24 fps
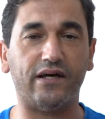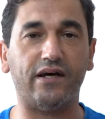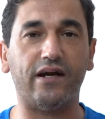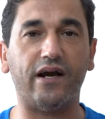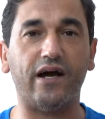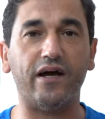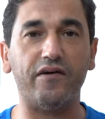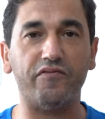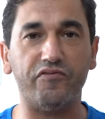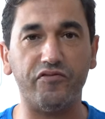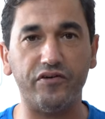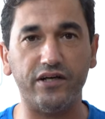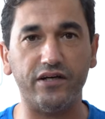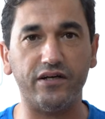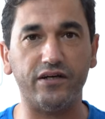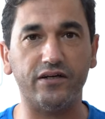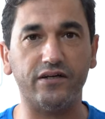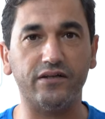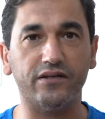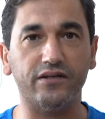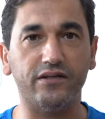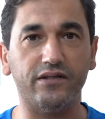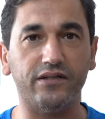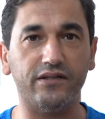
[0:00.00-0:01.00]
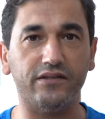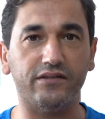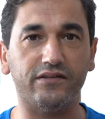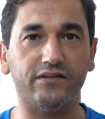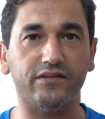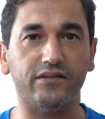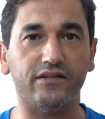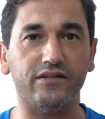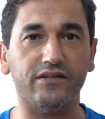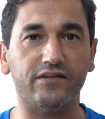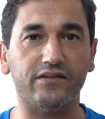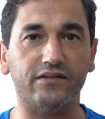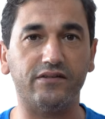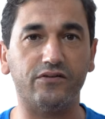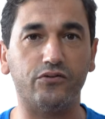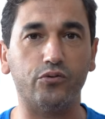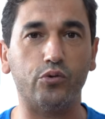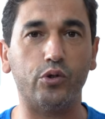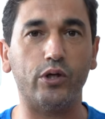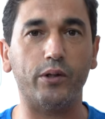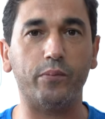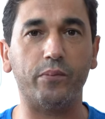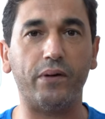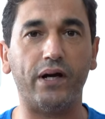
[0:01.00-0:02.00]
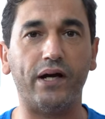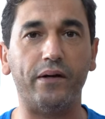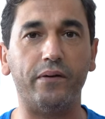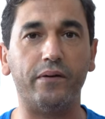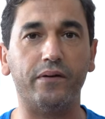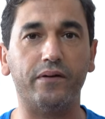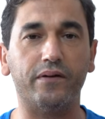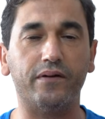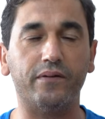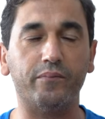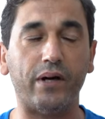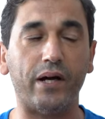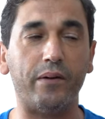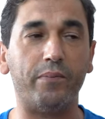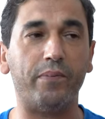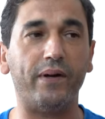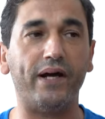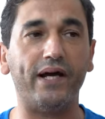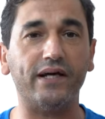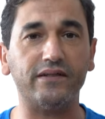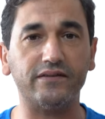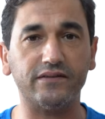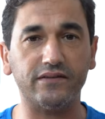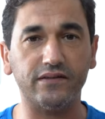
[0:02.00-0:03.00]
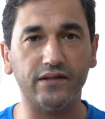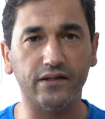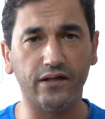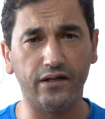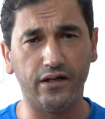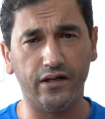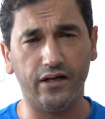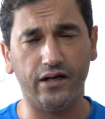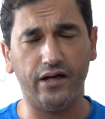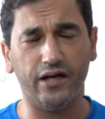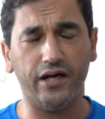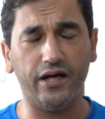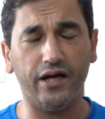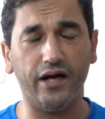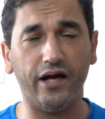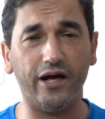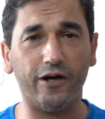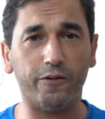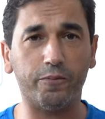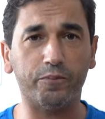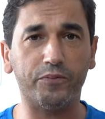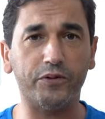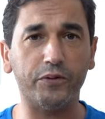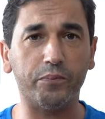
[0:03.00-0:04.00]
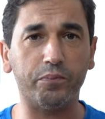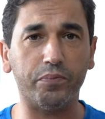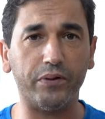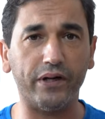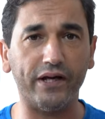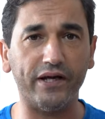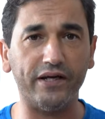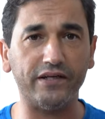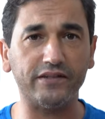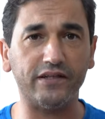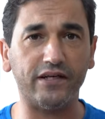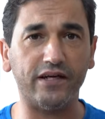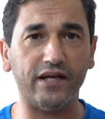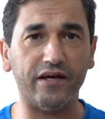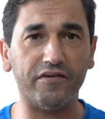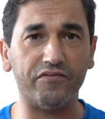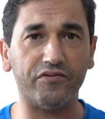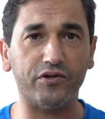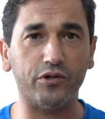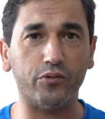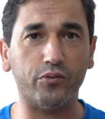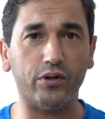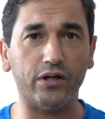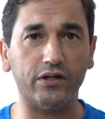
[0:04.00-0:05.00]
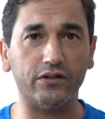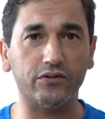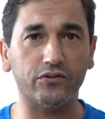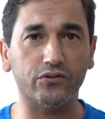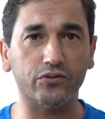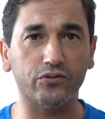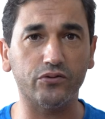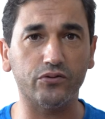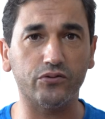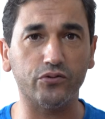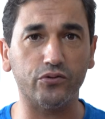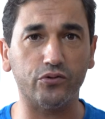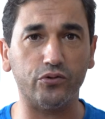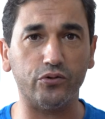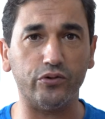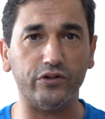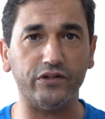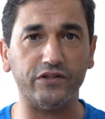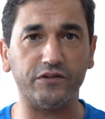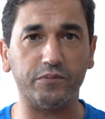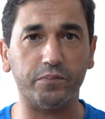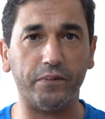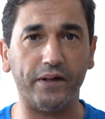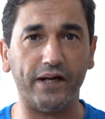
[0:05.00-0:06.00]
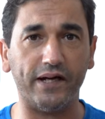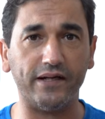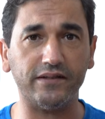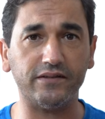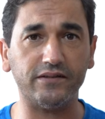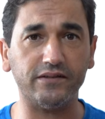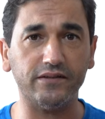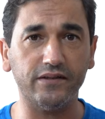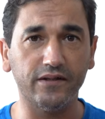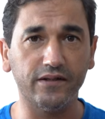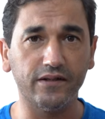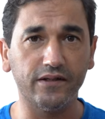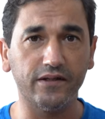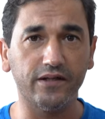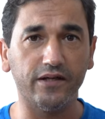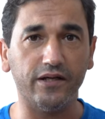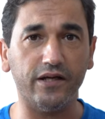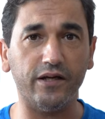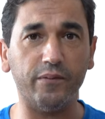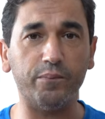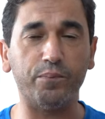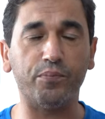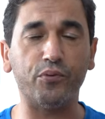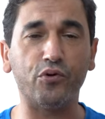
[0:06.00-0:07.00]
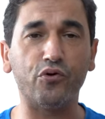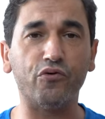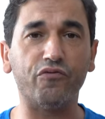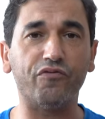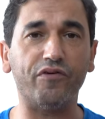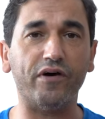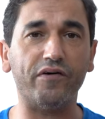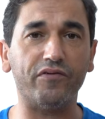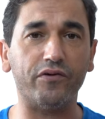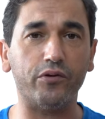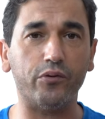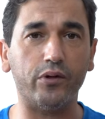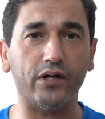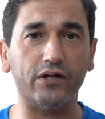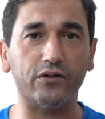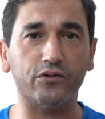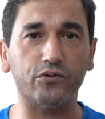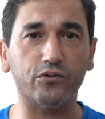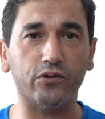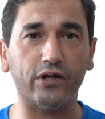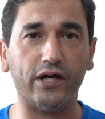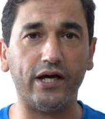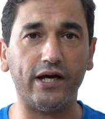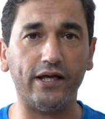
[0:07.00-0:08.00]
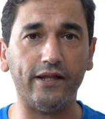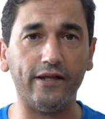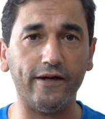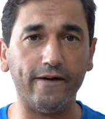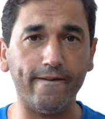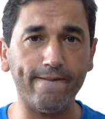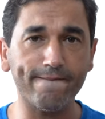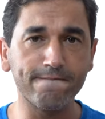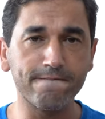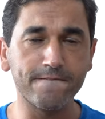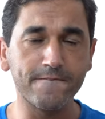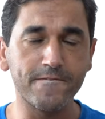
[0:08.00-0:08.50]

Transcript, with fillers: I arrived here, is doing my best, help the players and everyone to do his best, improve everyone together,